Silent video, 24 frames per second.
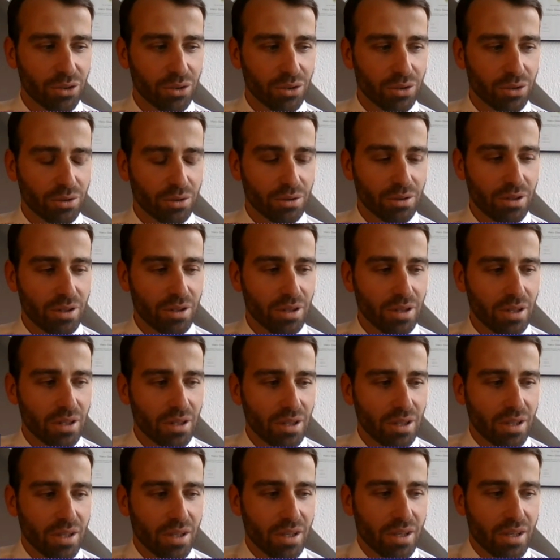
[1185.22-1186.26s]
you
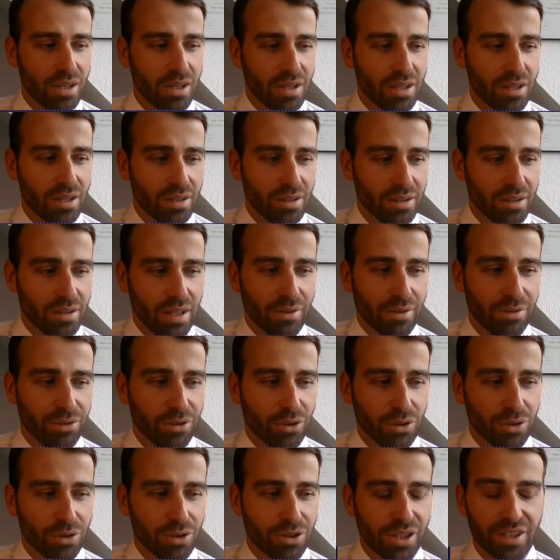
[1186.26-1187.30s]
if
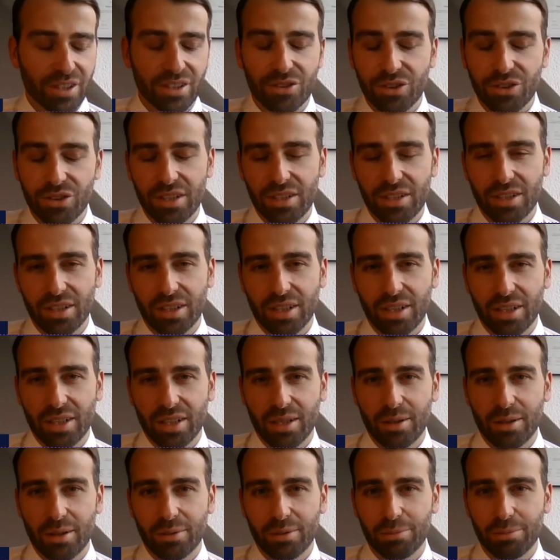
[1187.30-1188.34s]
you're treating
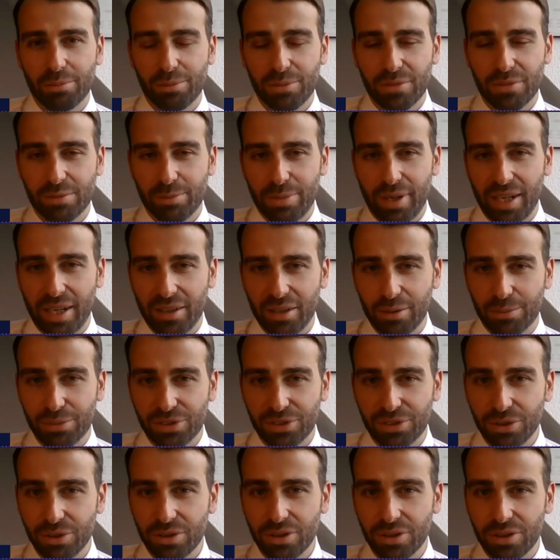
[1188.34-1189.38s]
a spinal
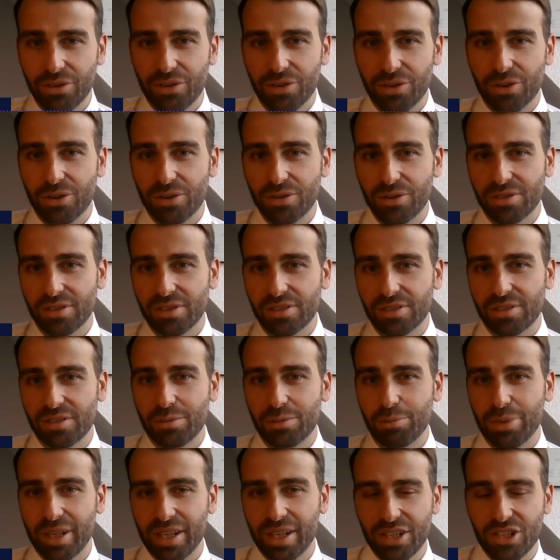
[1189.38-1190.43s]

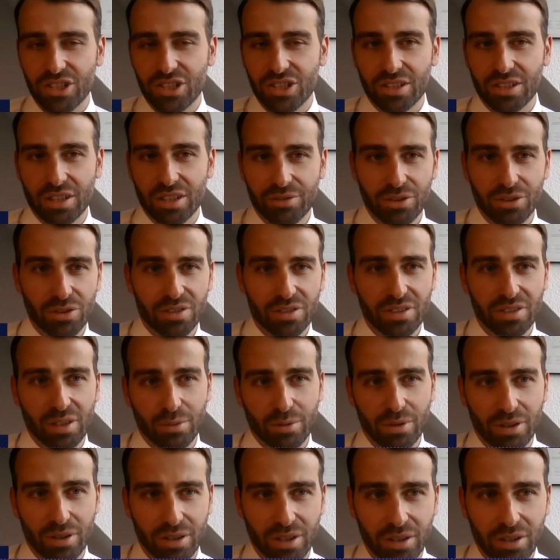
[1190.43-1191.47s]
pseudarthrosis patient, if you
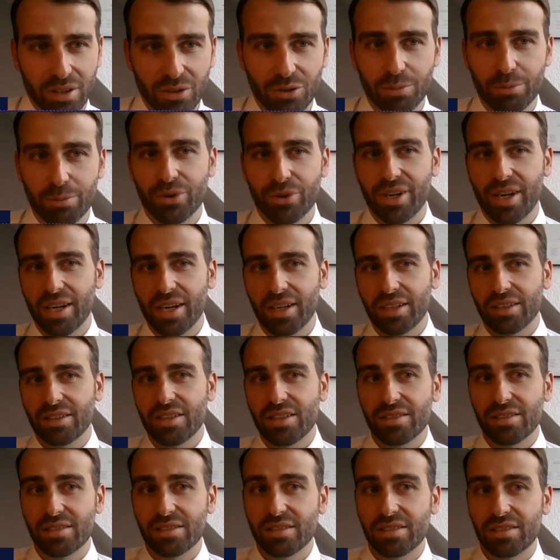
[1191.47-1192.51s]
see one in your
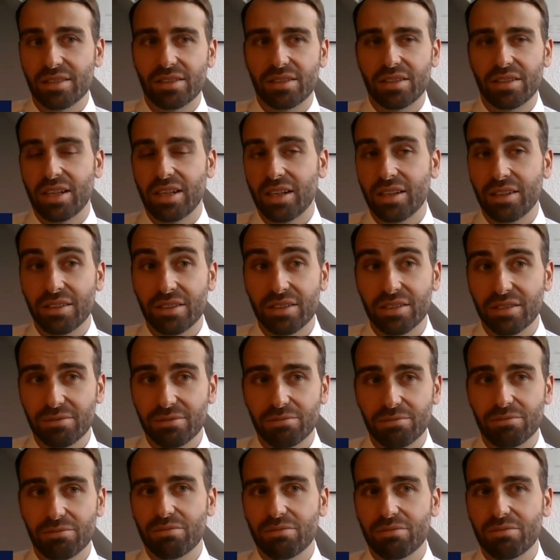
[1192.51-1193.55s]
practice and
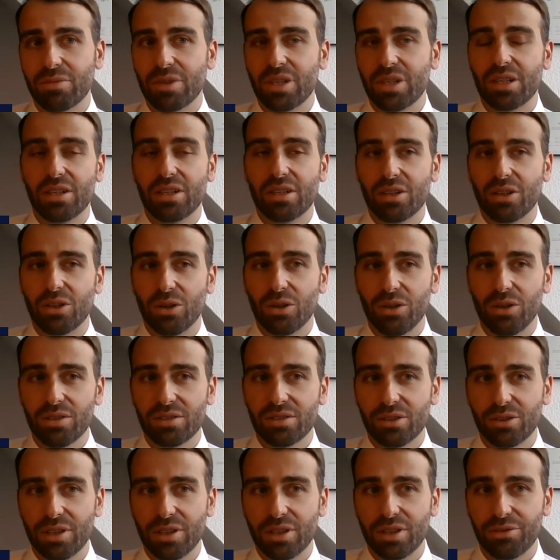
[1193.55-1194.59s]

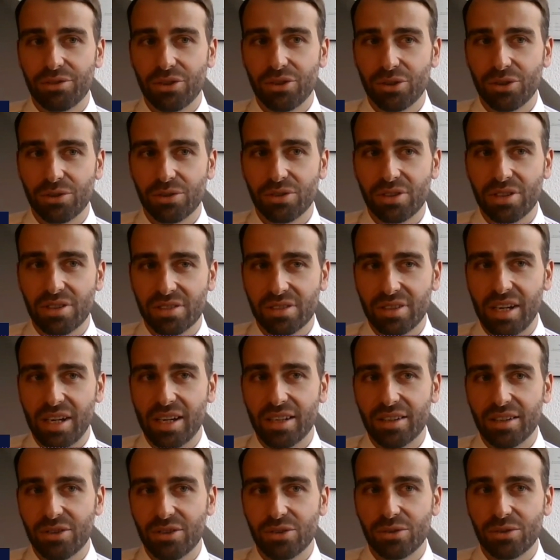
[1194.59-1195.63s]
also, if you
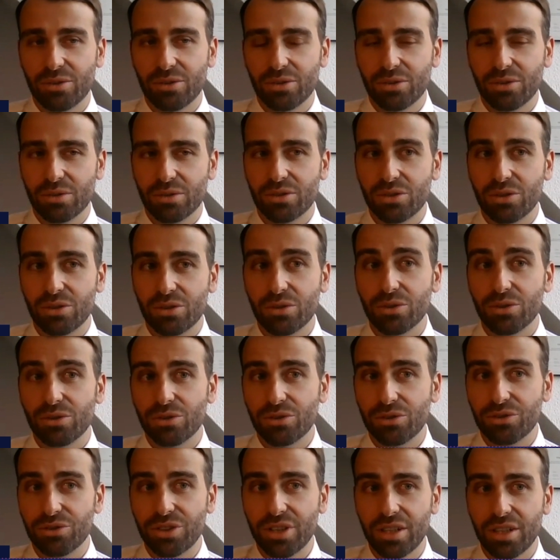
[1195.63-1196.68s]
decide to, to,
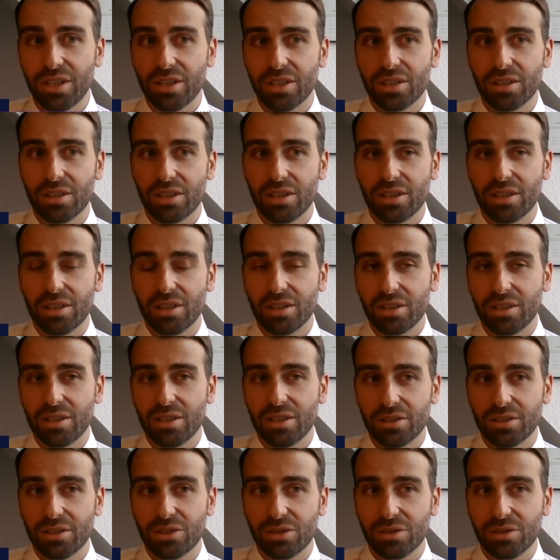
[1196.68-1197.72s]
re, uh,
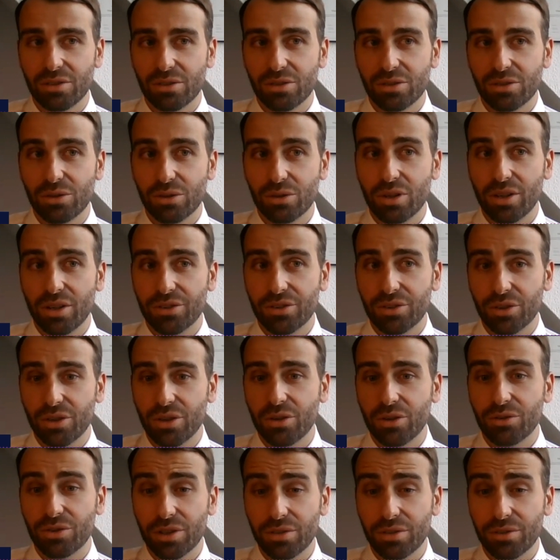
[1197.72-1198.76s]
to
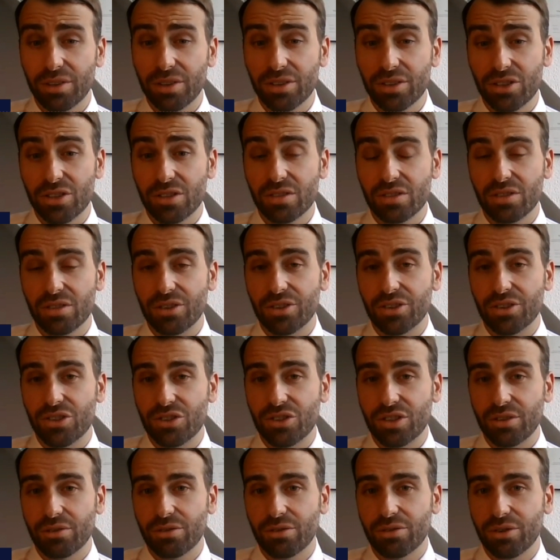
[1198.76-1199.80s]
undergo revision
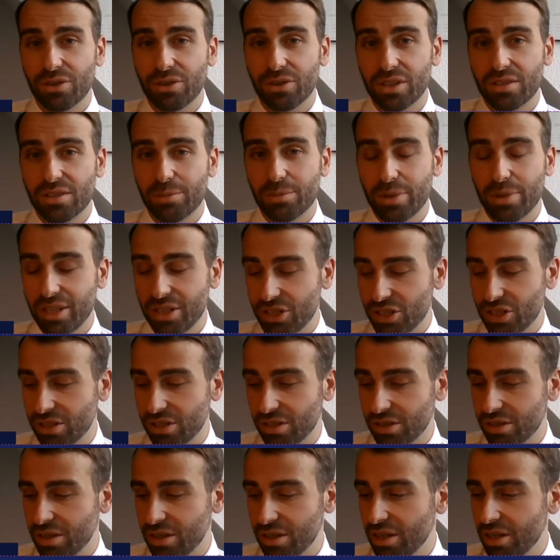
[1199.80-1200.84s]
surgery for this
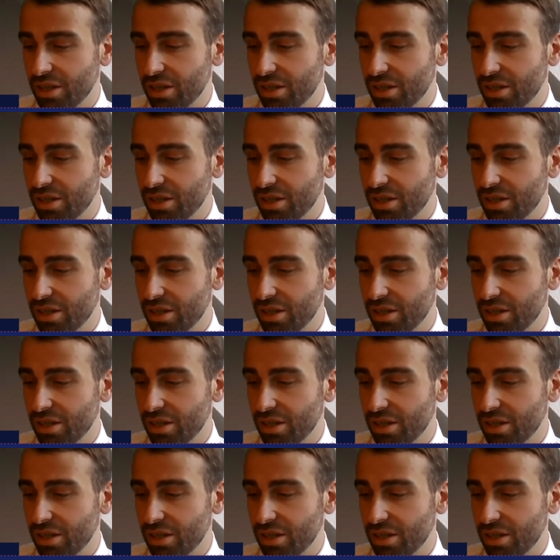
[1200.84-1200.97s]
patient,